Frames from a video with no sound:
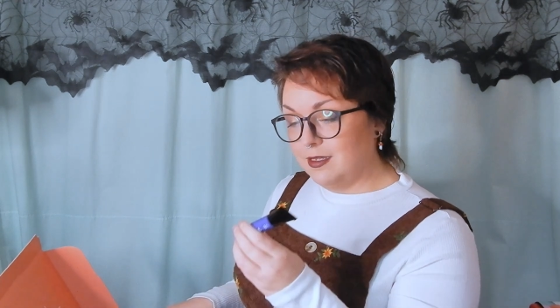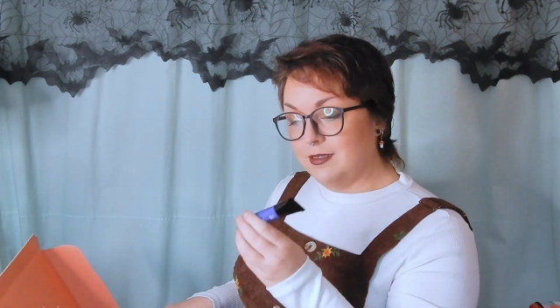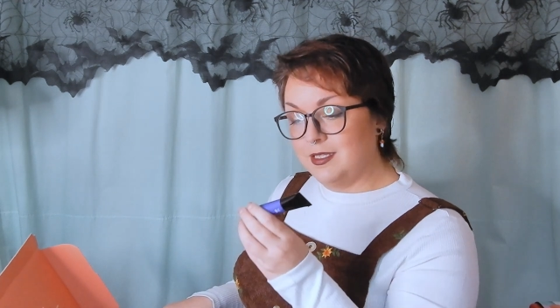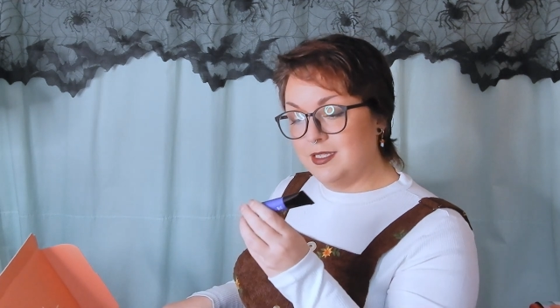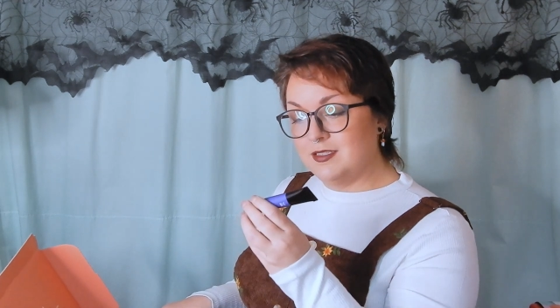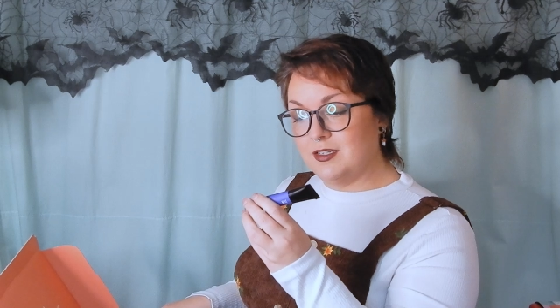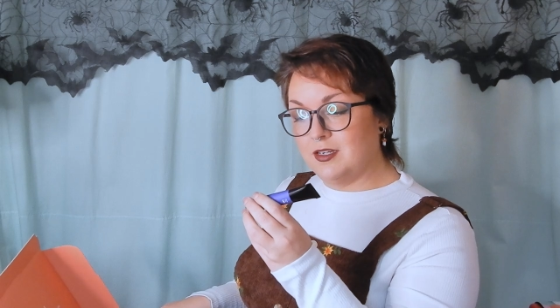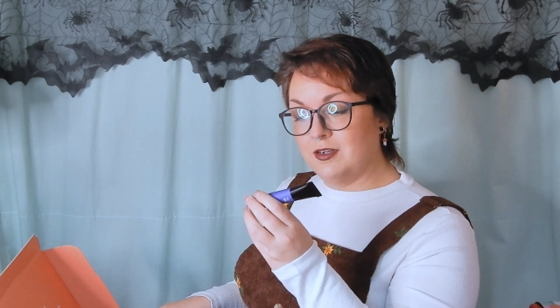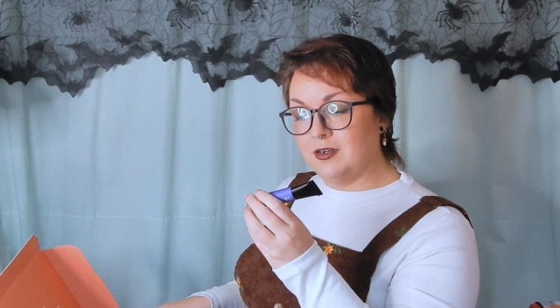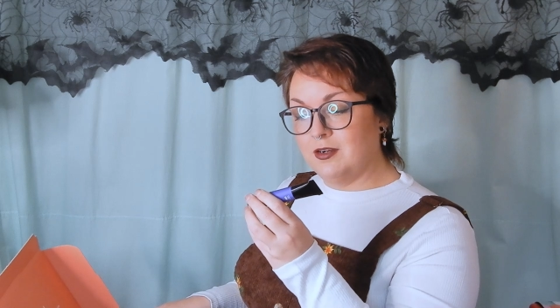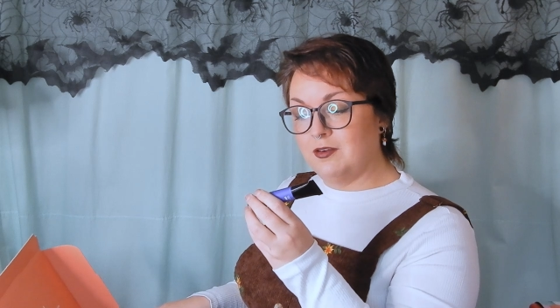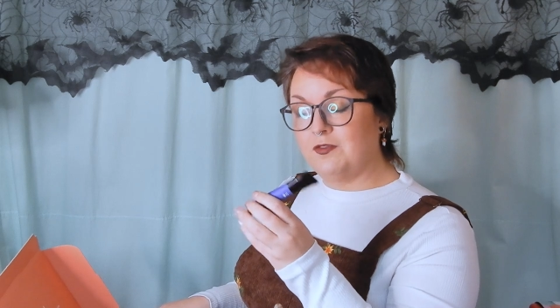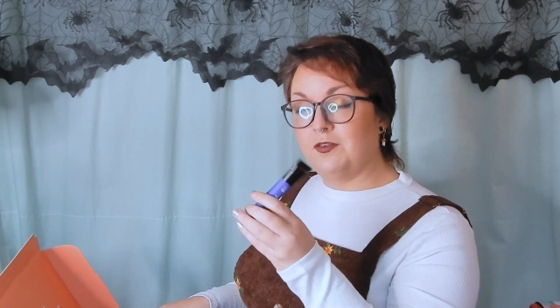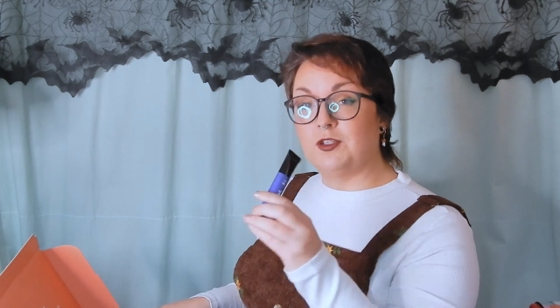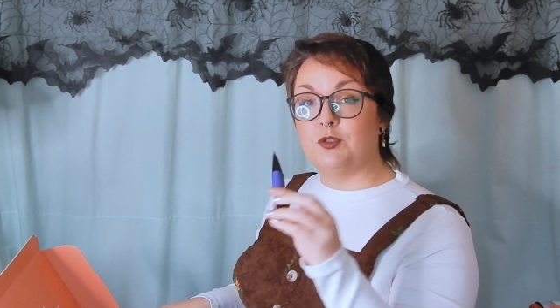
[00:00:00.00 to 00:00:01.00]
These are
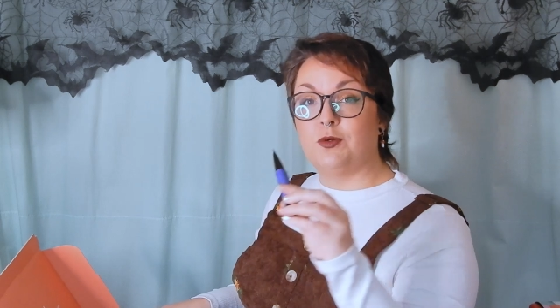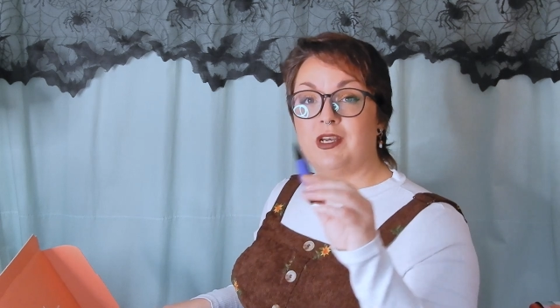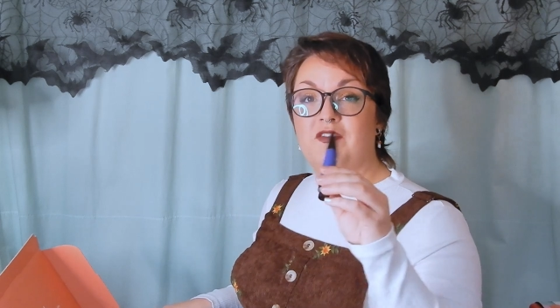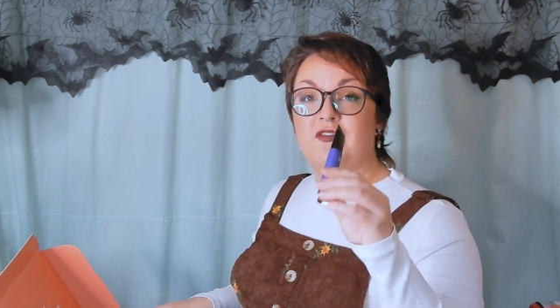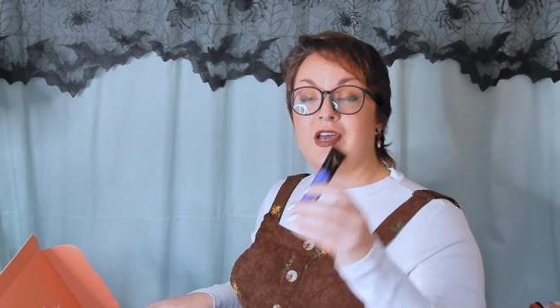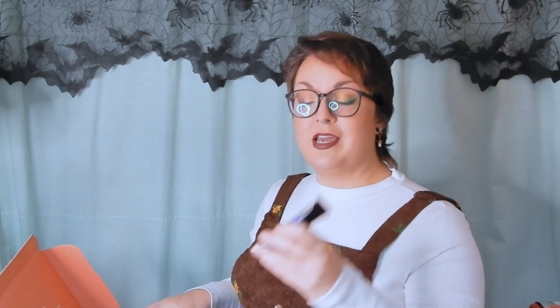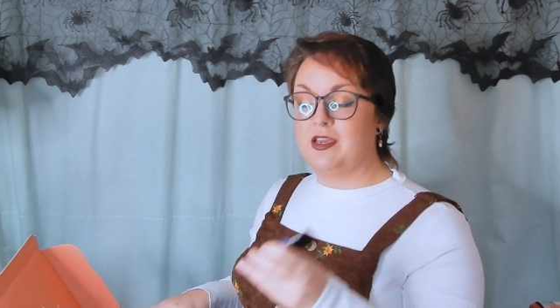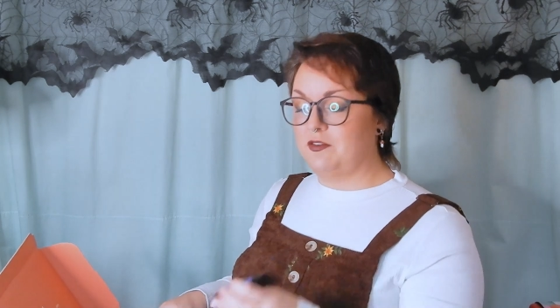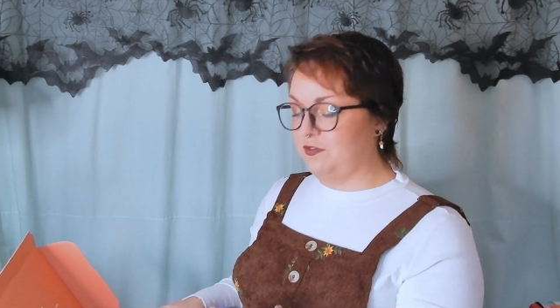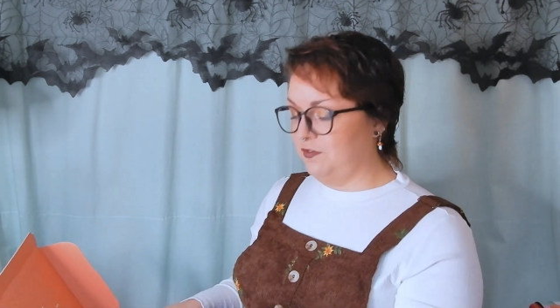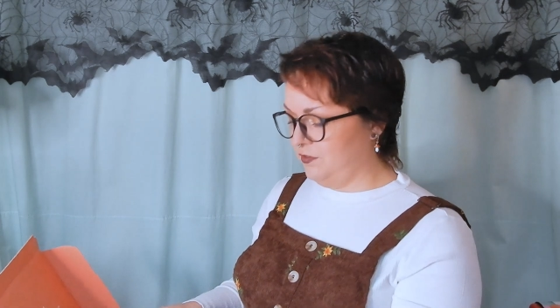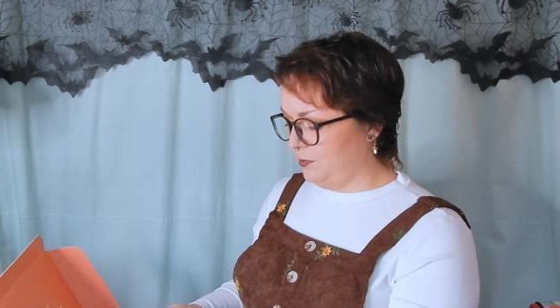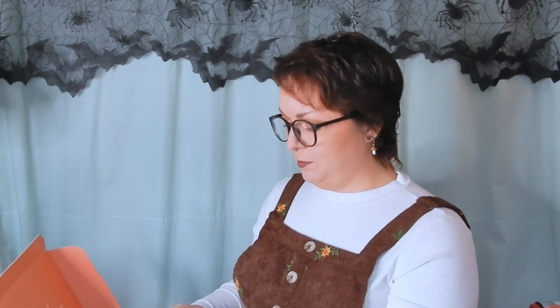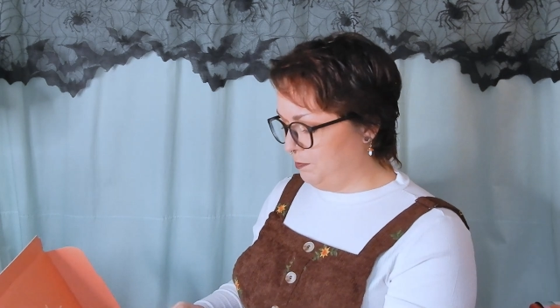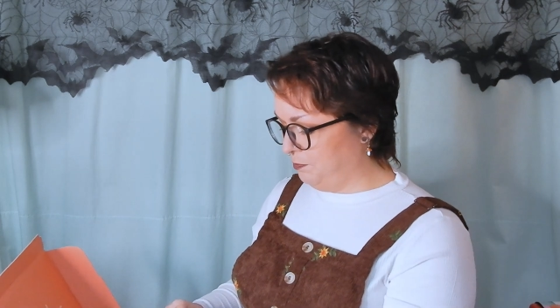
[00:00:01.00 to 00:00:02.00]
a full 25
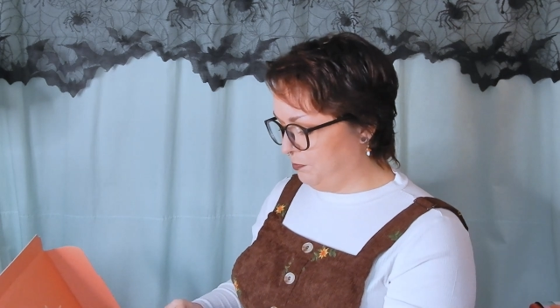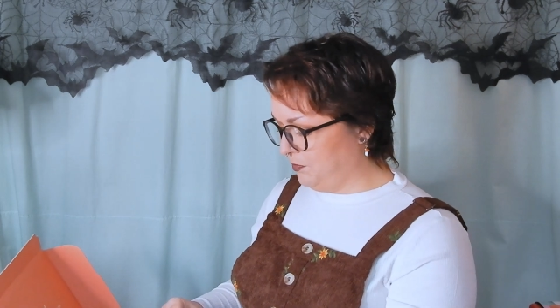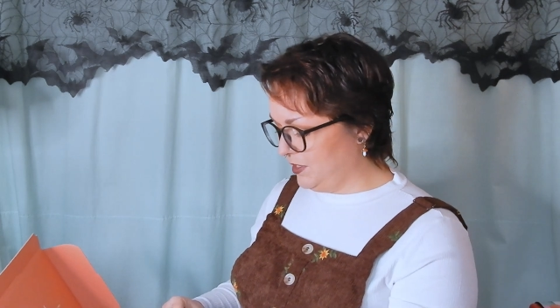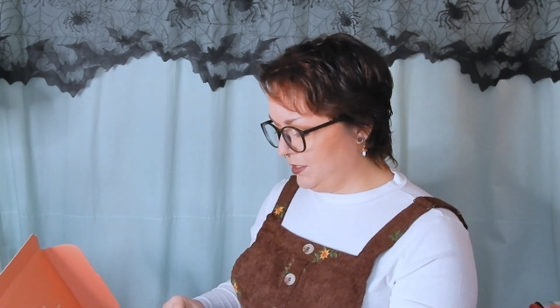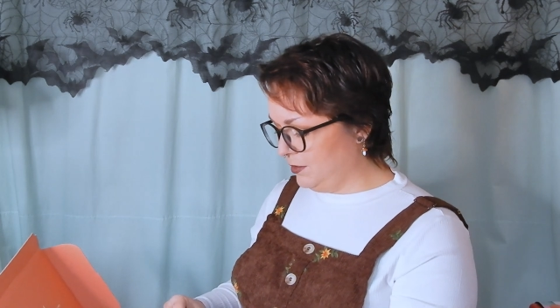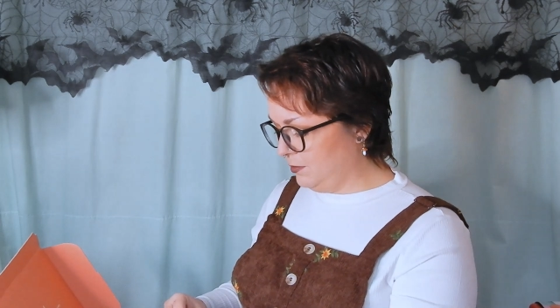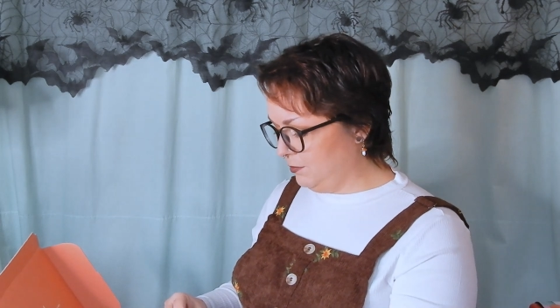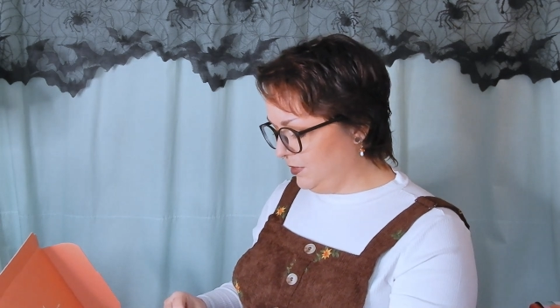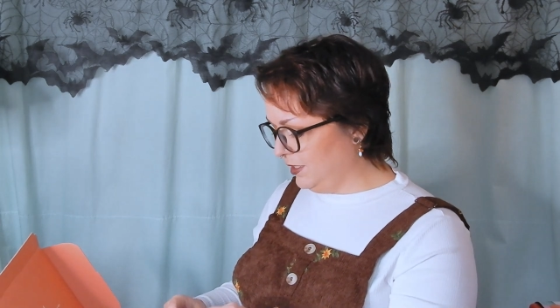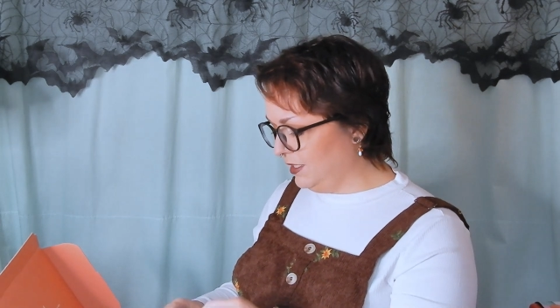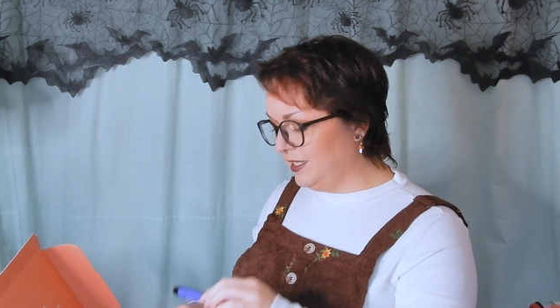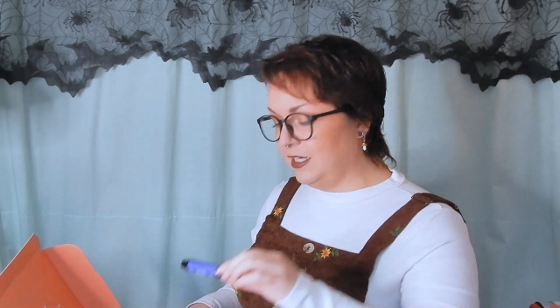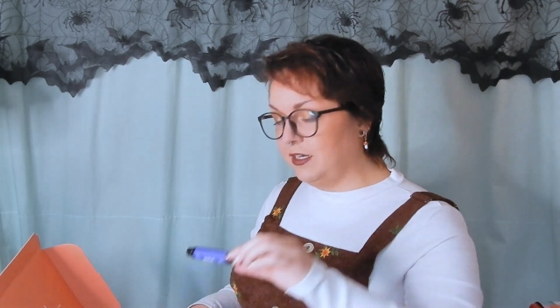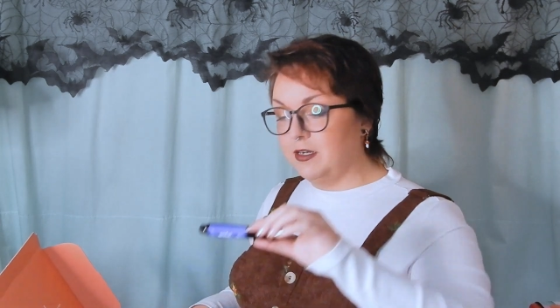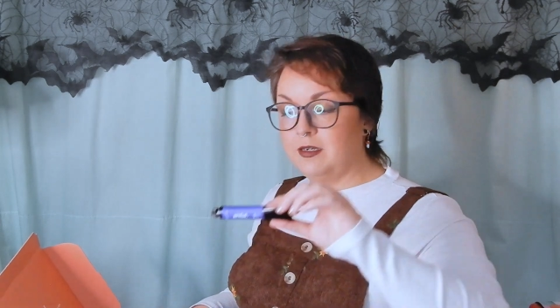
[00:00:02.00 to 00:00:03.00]

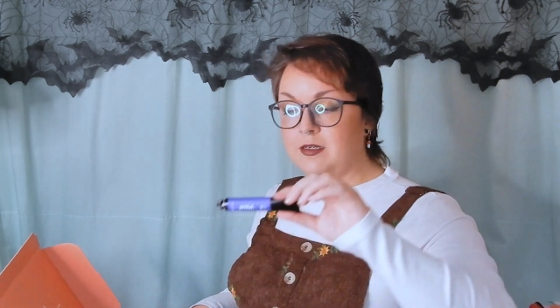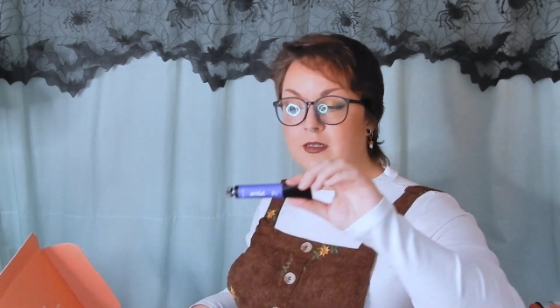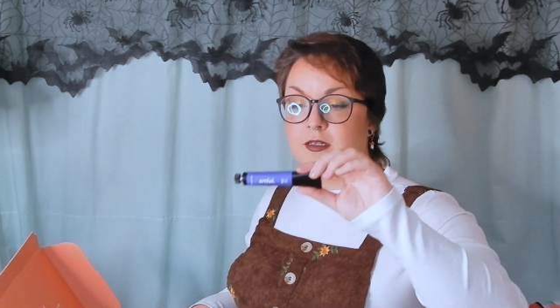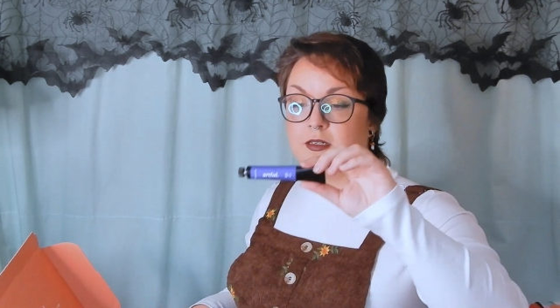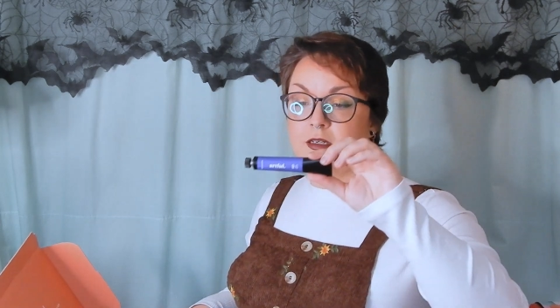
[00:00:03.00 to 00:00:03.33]
milliliter,